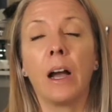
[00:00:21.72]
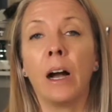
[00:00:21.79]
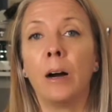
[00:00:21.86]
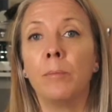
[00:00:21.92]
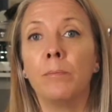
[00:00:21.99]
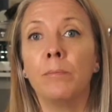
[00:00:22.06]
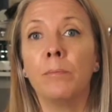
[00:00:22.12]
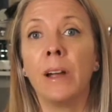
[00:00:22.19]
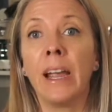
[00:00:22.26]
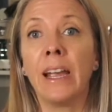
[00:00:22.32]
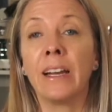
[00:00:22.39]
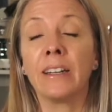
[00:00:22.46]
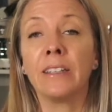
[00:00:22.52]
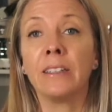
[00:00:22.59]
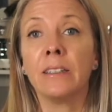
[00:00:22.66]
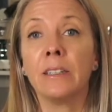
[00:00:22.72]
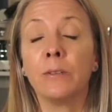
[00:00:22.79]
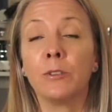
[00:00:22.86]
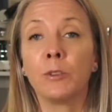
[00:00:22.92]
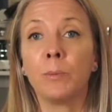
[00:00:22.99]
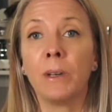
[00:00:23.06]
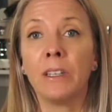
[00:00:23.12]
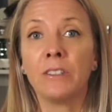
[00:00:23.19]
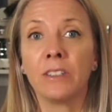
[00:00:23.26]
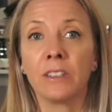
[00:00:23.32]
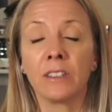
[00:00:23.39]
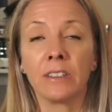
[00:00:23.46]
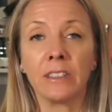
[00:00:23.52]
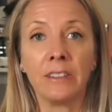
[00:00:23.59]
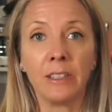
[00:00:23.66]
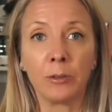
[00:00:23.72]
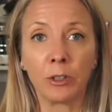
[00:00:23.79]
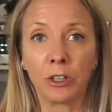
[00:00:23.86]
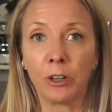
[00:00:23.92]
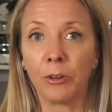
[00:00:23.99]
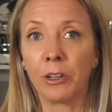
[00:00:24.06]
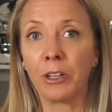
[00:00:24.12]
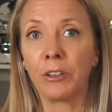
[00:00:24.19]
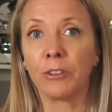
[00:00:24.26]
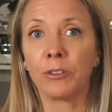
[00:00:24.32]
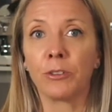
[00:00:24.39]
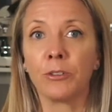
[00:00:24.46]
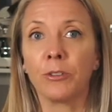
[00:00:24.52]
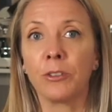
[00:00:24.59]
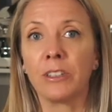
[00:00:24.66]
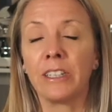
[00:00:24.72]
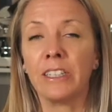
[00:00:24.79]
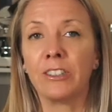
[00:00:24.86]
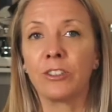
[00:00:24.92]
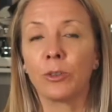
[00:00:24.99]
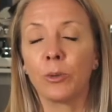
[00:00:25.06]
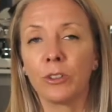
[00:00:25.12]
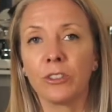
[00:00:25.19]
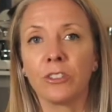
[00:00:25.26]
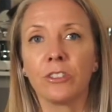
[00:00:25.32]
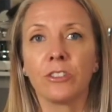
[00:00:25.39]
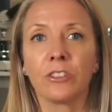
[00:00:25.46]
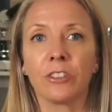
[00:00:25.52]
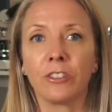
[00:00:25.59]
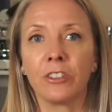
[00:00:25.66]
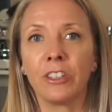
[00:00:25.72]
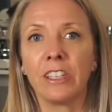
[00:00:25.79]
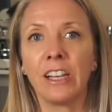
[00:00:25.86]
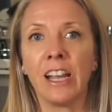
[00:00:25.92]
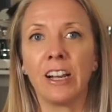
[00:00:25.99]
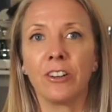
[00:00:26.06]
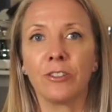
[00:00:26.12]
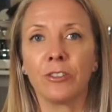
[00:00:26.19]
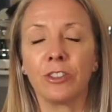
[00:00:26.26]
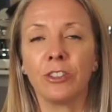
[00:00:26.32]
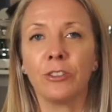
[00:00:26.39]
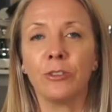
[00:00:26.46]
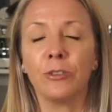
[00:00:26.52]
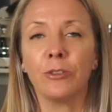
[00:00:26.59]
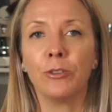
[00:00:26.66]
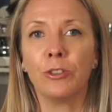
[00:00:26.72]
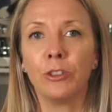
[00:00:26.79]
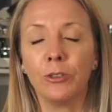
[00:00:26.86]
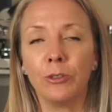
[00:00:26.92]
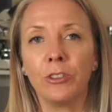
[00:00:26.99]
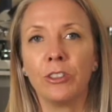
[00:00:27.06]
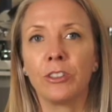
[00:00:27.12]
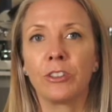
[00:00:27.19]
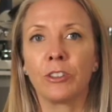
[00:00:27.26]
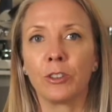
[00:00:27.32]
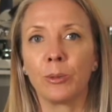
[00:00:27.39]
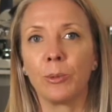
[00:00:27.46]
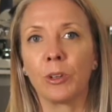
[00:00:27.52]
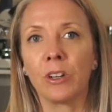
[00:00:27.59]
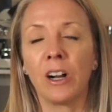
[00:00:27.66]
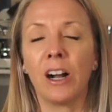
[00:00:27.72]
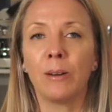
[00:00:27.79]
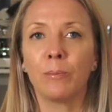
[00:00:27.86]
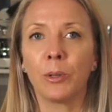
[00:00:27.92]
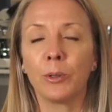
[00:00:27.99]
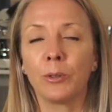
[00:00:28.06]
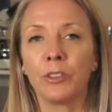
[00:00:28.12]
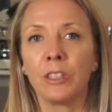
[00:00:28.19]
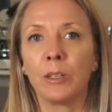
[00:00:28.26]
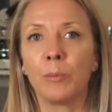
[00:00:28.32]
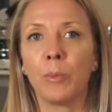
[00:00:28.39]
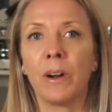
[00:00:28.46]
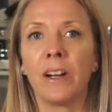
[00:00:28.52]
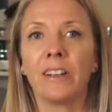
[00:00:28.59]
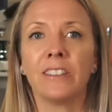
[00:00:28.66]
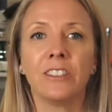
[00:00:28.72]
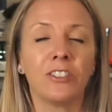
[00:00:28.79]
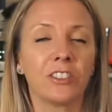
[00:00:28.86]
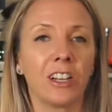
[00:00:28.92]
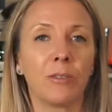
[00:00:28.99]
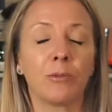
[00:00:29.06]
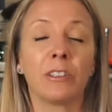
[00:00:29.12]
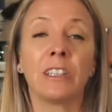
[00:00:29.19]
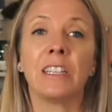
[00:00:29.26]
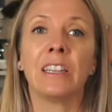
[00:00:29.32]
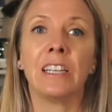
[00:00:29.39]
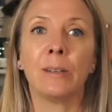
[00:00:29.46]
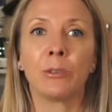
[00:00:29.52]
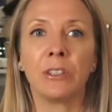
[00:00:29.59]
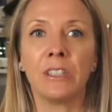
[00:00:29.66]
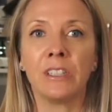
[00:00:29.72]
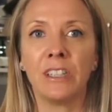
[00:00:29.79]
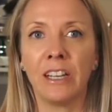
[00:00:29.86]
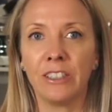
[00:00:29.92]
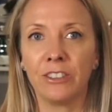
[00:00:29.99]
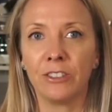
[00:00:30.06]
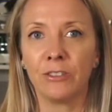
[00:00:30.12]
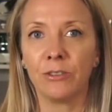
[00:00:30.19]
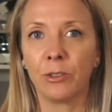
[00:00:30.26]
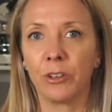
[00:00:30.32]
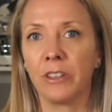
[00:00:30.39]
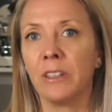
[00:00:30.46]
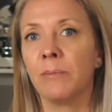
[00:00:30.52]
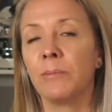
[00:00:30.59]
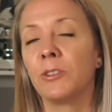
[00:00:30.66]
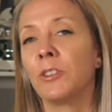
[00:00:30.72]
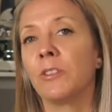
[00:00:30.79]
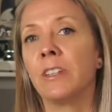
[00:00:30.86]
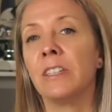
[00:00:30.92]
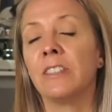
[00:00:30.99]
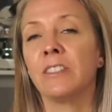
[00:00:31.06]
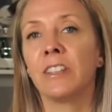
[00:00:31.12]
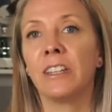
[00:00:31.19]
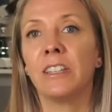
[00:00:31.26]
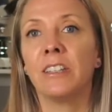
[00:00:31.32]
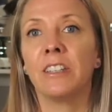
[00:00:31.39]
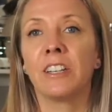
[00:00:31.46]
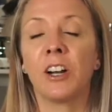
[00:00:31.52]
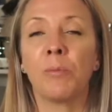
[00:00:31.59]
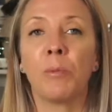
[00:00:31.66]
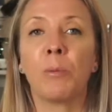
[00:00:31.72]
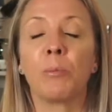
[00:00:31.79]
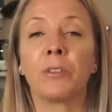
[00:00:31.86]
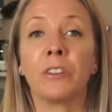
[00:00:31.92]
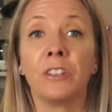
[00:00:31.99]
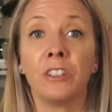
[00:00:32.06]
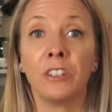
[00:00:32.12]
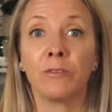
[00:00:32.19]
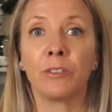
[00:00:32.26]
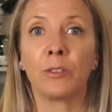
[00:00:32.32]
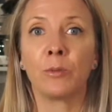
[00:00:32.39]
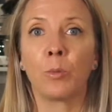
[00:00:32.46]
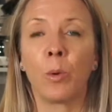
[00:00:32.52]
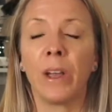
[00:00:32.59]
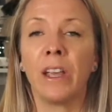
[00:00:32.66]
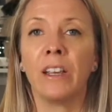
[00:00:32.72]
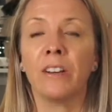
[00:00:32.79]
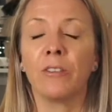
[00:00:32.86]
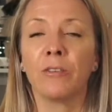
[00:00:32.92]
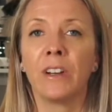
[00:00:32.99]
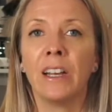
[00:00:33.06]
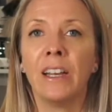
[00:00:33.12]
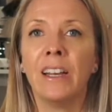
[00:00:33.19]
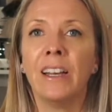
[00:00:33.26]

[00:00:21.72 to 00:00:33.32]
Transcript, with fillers: And it was basically, they were going through Elaine's courses, learning how to do this thermal composting pile, and just got really labor intensive for them, so they decided to come up with a different way of